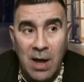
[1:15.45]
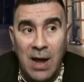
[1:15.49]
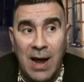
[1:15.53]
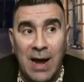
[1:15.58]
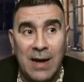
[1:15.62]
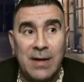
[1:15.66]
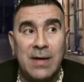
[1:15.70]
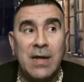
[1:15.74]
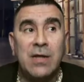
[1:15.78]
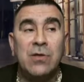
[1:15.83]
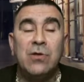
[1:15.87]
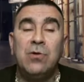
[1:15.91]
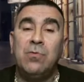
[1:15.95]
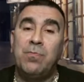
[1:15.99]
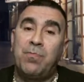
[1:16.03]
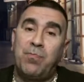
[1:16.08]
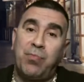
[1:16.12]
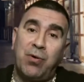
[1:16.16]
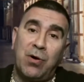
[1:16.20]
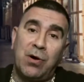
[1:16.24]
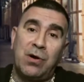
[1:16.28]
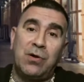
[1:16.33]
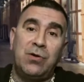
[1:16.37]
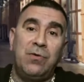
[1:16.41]
And then you
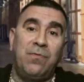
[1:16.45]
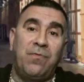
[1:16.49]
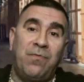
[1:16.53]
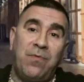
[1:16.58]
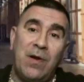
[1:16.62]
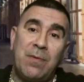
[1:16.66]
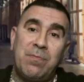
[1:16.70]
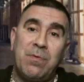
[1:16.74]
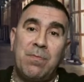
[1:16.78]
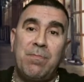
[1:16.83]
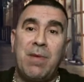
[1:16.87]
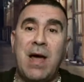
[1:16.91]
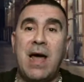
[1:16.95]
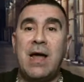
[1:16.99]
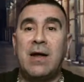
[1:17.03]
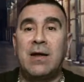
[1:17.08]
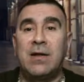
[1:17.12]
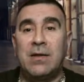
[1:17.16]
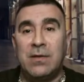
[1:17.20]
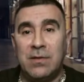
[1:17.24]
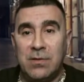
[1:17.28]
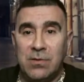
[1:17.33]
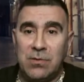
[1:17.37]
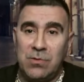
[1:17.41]
flip them
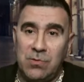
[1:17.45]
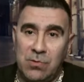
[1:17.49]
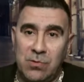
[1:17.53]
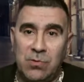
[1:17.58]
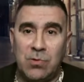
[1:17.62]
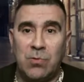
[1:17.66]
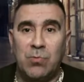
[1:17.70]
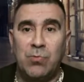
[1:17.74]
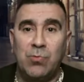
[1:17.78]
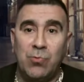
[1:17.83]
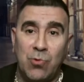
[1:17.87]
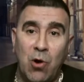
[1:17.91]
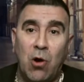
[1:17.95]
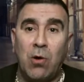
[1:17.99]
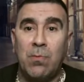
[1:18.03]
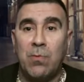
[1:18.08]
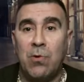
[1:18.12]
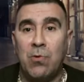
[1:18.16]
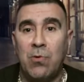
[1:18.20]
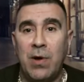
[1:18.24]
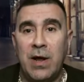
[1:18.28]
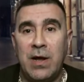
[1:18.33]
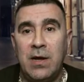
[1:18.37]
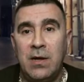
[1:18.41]
back the
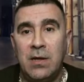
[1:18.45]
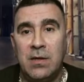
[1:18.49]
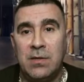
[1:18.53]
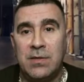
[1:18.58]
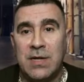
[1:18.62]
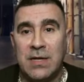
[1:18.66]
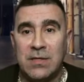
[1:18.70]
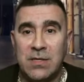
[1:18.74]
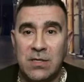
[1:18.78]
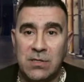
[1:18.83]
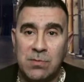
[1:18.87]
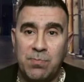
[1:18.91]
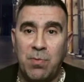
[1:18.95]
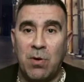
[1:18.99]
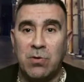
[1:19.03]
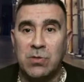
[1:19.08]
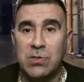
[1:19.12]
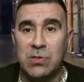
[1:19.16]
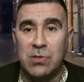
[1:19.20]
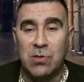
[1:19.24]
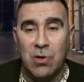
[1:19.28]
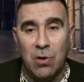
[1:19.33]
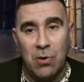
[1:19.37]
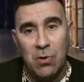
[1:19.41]
normal way that they're
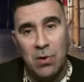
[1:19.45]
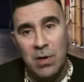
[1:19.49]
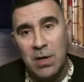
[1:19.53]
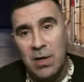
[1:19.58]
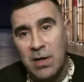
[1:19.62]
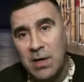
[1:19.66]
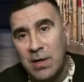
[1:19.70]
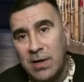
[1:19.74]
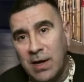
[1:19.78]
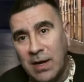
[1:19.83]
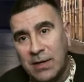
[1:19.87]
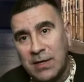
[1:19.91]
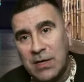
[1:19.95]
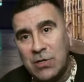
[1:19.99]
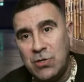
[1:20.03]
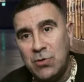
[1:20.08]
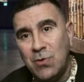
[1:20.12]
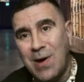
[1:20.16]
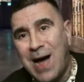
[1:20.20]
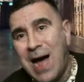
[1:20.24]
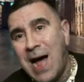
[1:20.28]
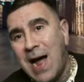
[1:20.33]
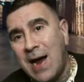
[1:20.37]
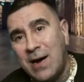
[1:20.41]
supposed to go, and then
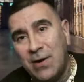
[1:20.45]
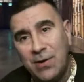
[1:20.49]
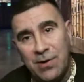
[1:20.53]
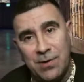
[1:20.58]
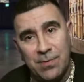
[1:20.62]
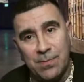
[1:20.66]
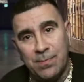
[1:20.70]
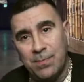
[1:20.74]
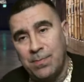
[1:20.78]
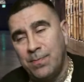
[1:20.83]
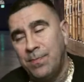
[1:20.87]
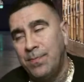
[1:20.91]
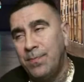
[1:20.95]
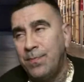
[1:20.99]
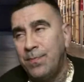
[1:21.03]
you iron them.